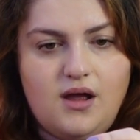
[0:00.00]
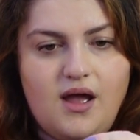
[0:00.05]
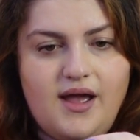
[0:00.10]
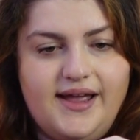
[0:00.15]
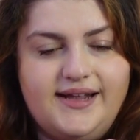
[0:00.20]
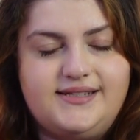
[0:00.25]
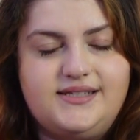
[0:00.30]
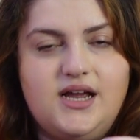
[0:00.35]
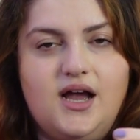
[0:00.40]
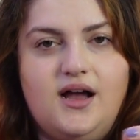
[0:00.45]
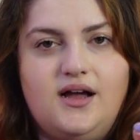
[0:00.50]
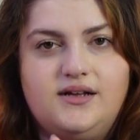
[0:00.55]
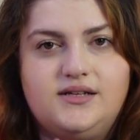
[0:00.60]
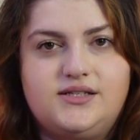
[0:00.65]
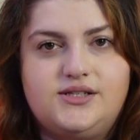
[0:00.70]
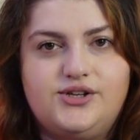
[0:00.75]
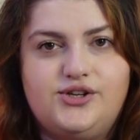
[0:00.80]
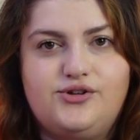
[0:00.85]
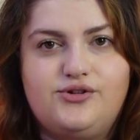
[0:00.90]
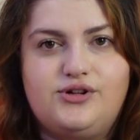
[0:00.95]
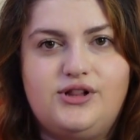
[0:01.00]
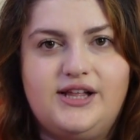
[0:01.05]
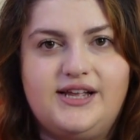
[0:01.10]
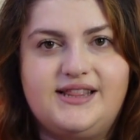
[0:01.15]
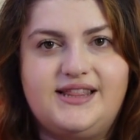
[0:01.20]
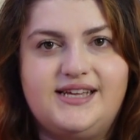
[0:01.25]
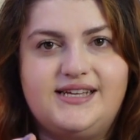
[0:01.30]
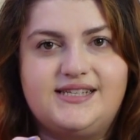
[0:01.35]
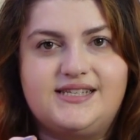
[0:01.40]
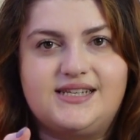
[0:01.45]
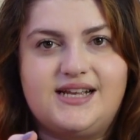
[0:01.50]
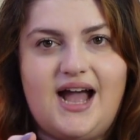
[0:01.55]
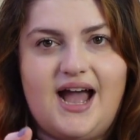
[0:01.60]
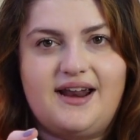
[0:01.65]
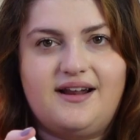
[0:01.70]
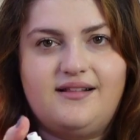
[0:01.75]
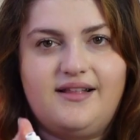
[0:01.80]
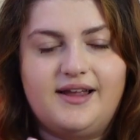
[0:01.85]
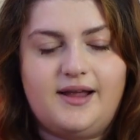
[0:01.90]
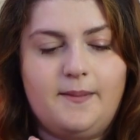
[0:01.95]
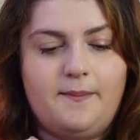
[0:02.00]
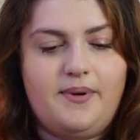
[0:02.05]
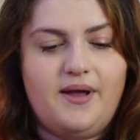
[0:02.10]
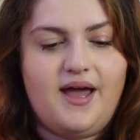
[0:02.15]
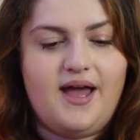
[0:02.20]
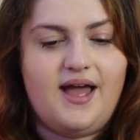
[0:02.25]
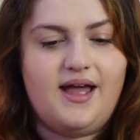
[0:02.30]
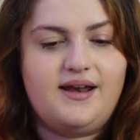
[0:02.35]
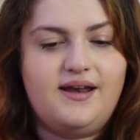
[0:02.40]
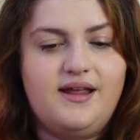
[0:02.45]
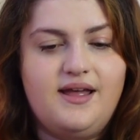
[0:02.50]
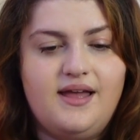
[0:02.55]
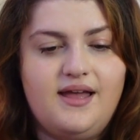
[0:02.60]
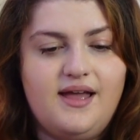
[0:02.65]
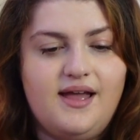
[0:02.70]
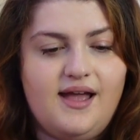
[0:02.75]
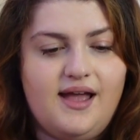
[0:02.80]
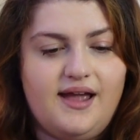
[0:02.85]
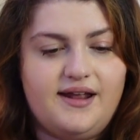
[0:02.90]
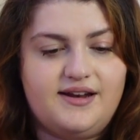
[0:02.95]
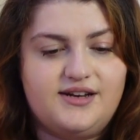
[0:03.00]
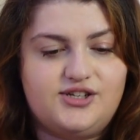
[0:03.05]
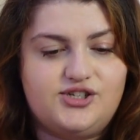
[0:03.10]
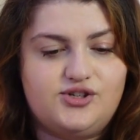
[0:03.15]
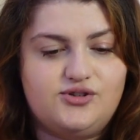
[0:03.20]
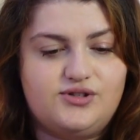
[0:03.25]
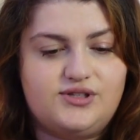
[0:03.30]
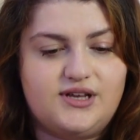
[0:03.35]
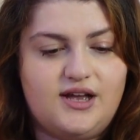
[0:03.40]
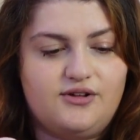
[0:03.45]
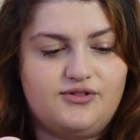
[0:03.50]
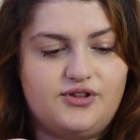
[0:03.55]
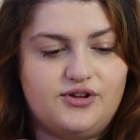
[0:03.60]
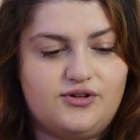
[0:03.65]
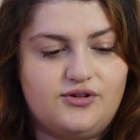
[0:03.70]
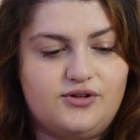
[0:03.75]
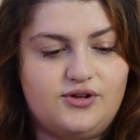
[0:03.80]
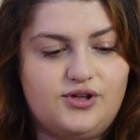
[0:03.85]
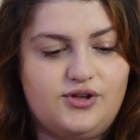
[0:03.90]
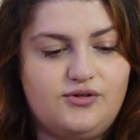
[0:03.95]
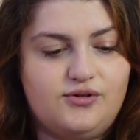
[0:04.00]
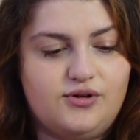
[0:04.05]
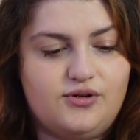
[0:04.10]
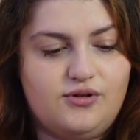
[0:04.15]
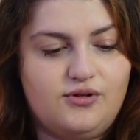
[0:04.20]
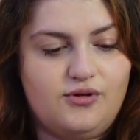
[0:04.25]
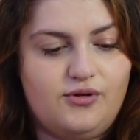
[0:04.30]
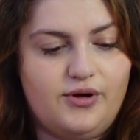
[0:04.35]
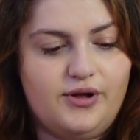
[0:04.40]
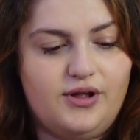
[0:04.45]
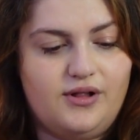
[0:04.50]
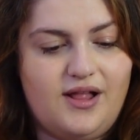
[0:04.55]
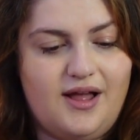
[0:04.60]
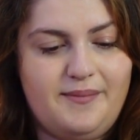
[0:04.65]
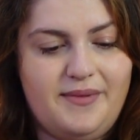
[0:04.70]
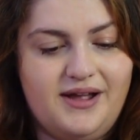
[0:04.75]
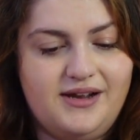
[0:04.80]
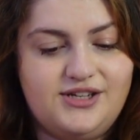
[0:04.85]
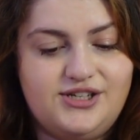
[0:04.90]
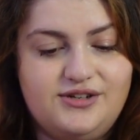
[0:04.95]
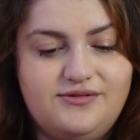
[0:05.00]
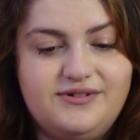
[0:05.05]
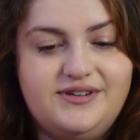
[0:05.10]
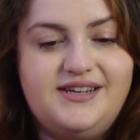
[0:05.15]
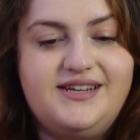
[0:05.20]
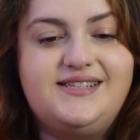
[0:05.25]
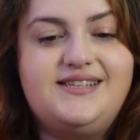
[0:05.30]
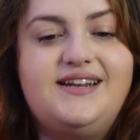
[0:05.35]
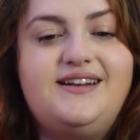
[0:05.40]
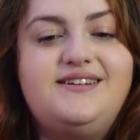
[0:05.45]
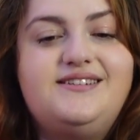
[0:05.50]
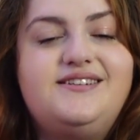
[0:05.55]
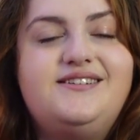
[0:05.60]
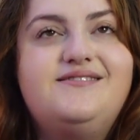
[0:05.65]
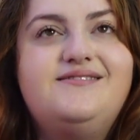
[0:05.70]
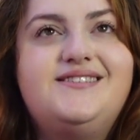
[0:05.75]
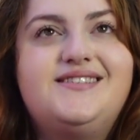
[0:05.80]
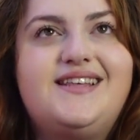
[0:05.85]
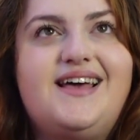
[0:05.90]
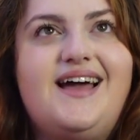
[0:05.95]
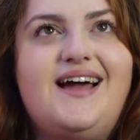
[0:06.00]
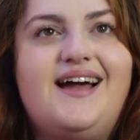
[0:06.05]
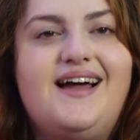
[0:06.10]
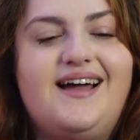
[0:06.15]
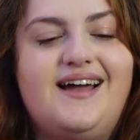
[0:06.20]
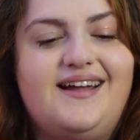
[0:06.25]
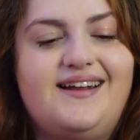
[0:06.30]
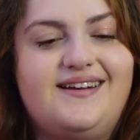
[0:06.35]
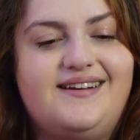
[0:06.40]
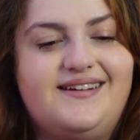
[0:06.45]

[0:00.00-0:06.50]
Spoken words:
It does. So you click this kind of like a pen and it shoots out the cuticle oil. I'm actually really excited to use that.